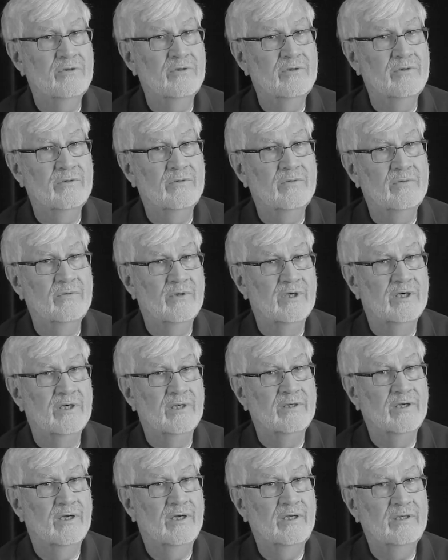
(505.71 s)

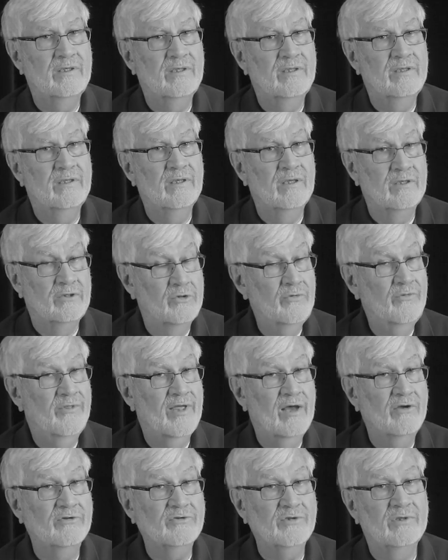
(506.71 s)
to
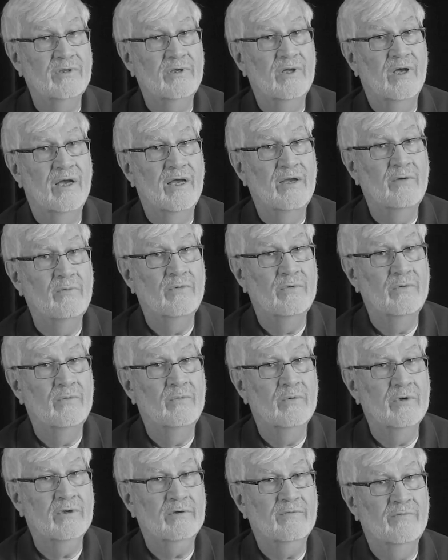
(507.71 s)
2000, I
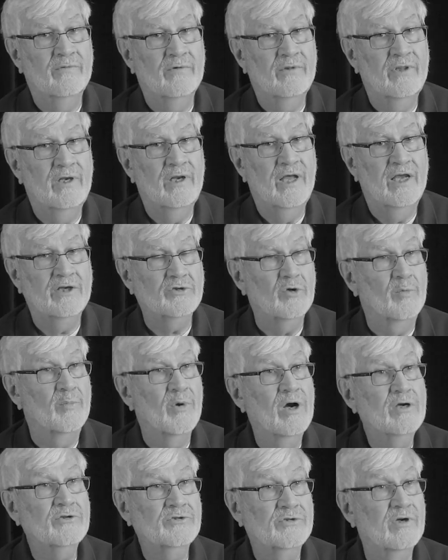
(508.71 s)
worked for the National
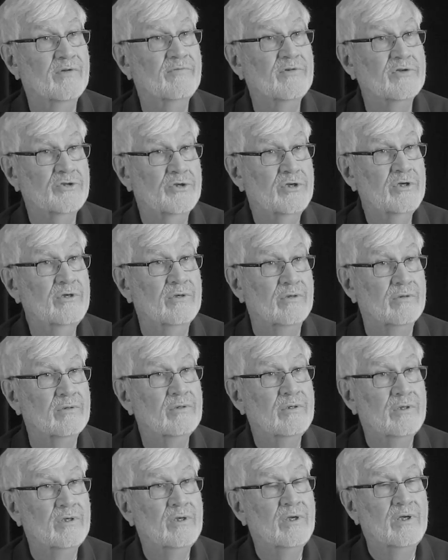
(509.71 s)
Park Service too,
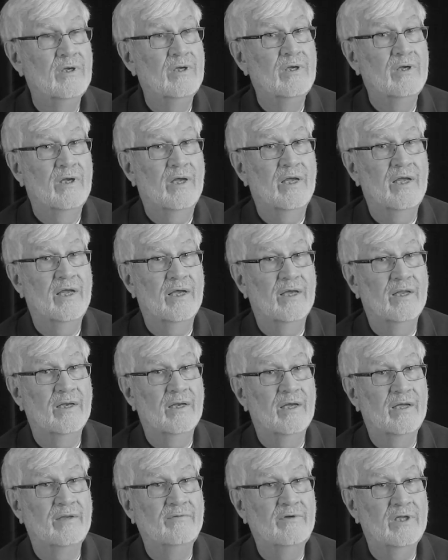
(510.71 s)
and
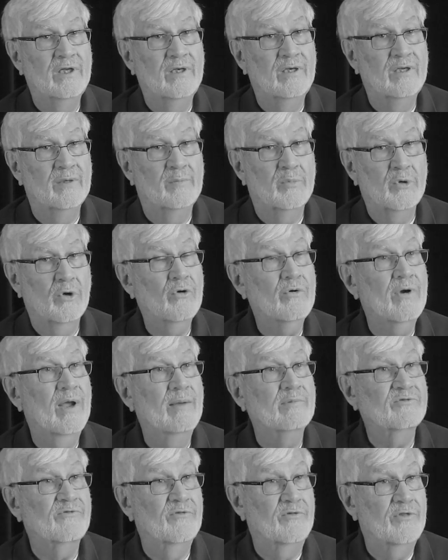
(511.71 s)
I did
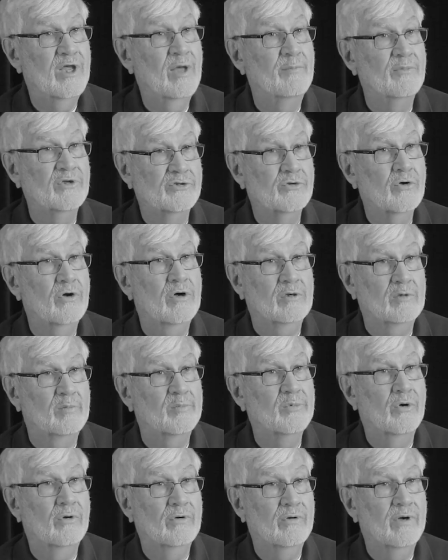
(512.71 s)
programs for them, historical
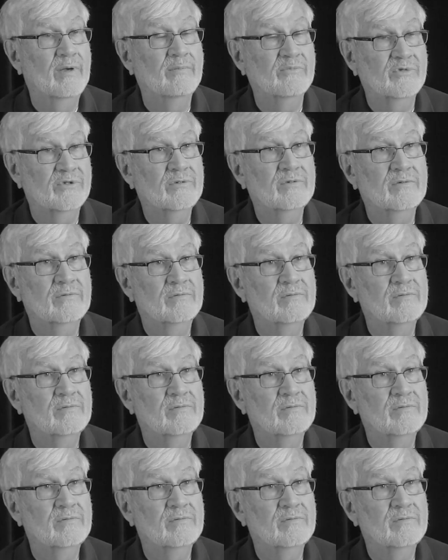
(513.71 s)
programs,